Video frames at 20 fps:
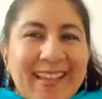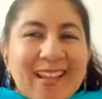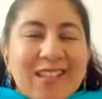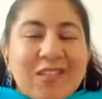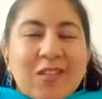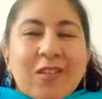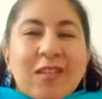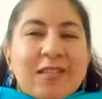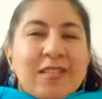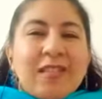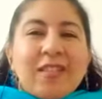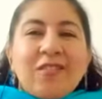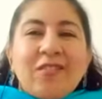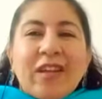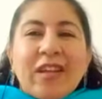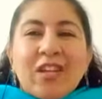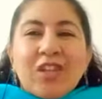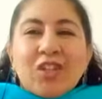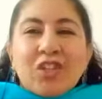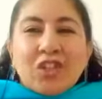So this is a
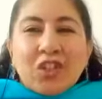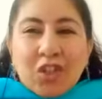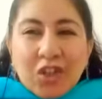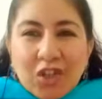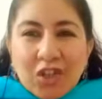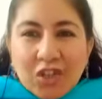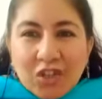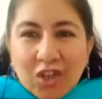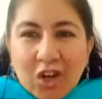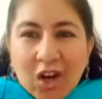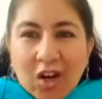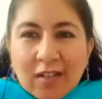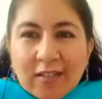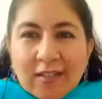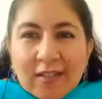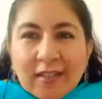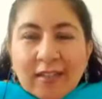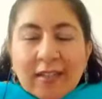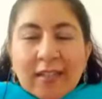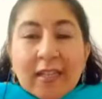very sure
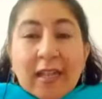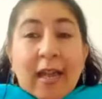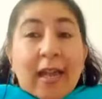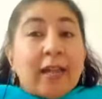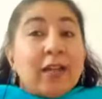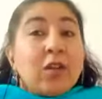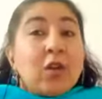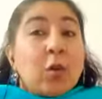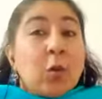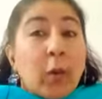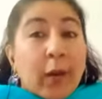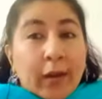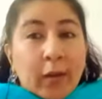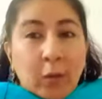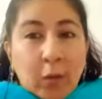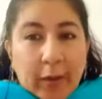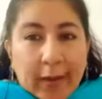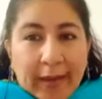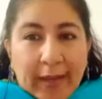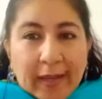shot and
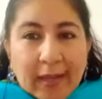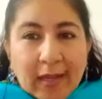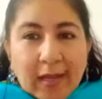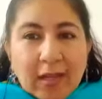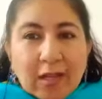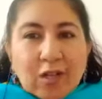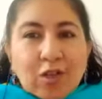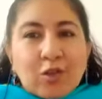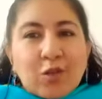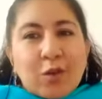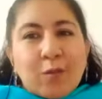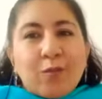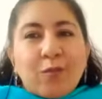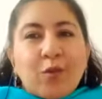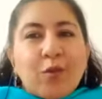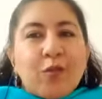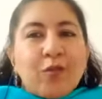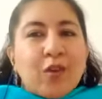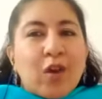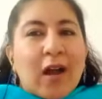quick way to
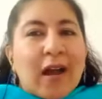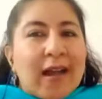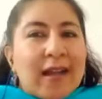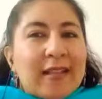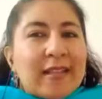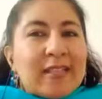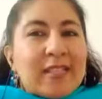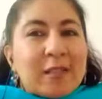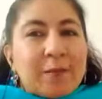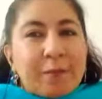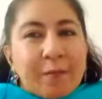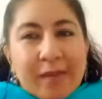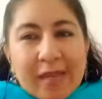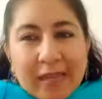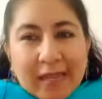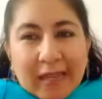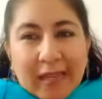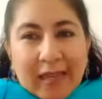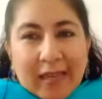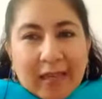improve your IELTS
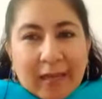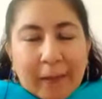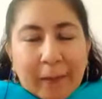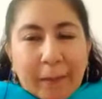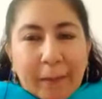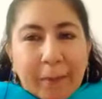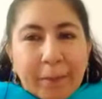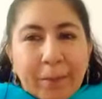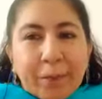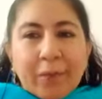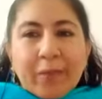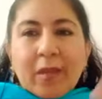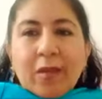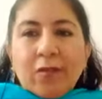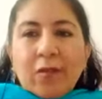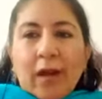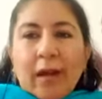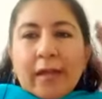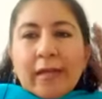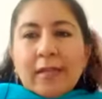speaking,
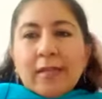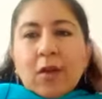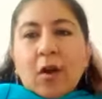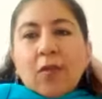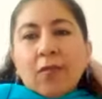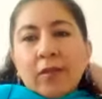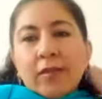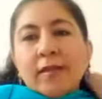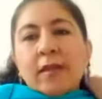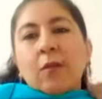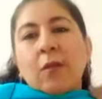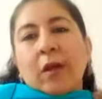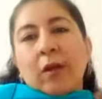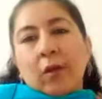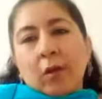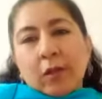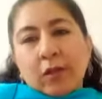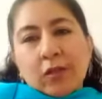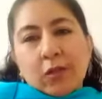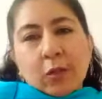right? Obviously, we're
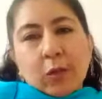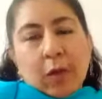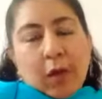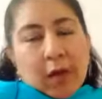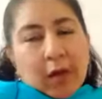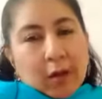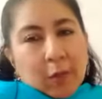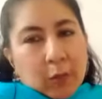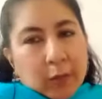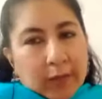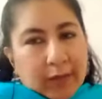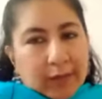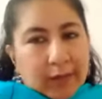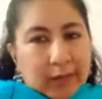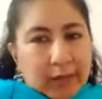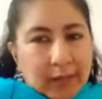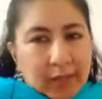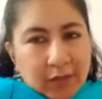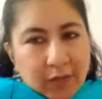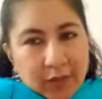going to, uh, in
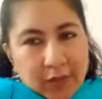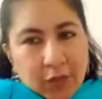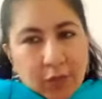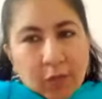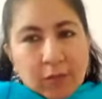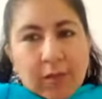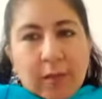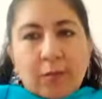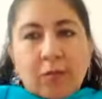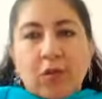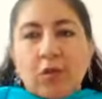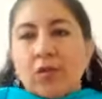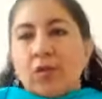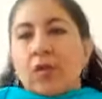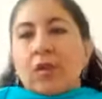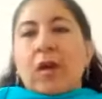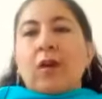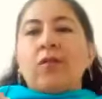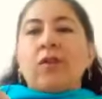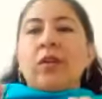these videos, I'm going to
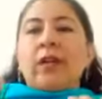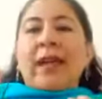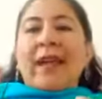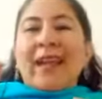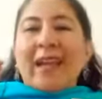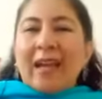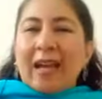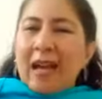cover